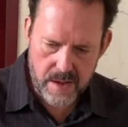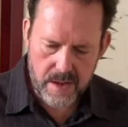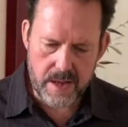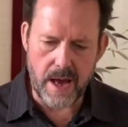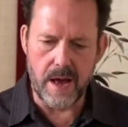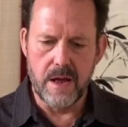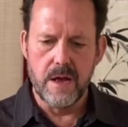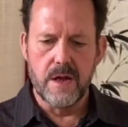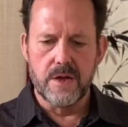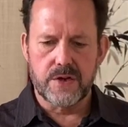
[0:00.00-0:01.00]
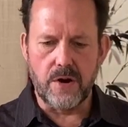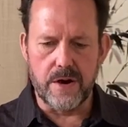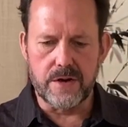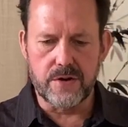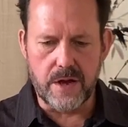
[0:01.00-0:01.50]
Yeah,
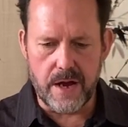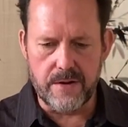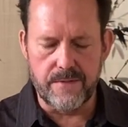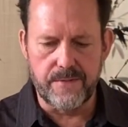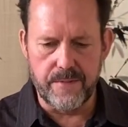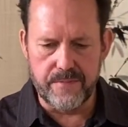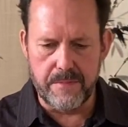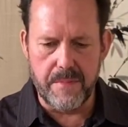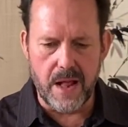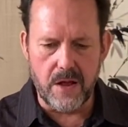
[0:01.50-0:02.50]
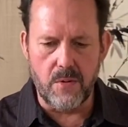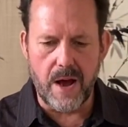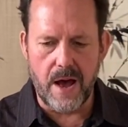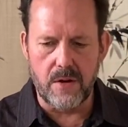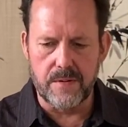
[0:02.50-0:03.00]
starting to kind of mellow
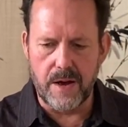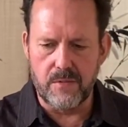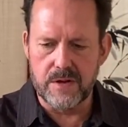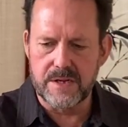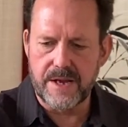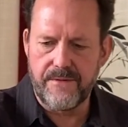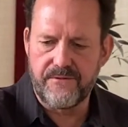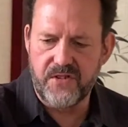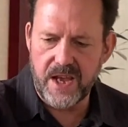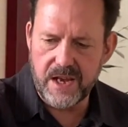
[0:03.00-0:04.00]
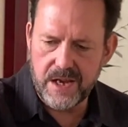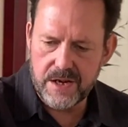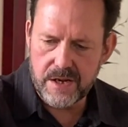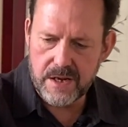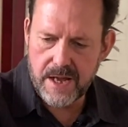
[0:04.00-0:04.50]
out. I wouldn't say
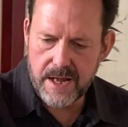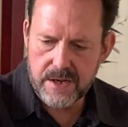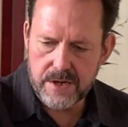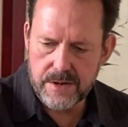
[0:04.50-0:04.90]
fade yet.